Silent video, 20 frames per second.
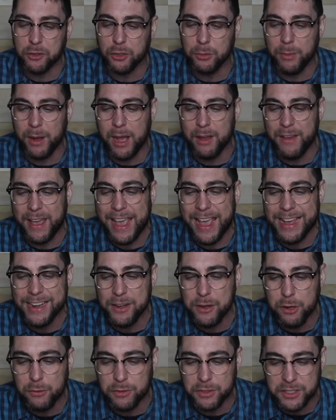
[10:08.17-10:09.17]
whom I have
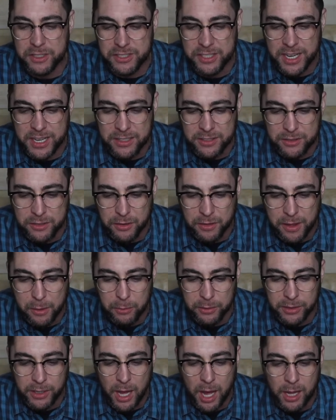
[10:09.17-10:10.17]
handed over to Satan, so they
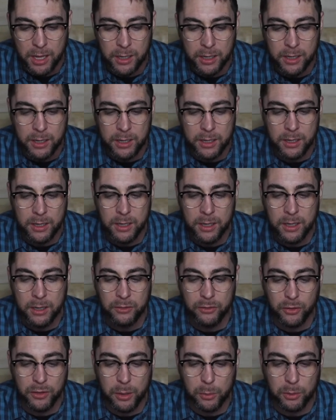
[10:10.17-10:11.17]
will
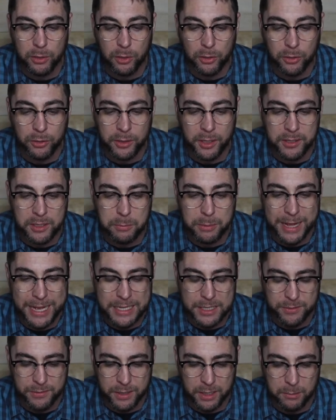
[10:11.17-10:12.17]
learn not to
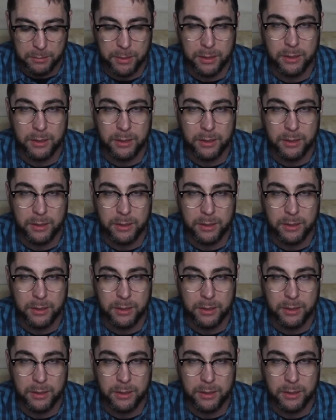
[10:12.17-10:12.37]
blaspheme.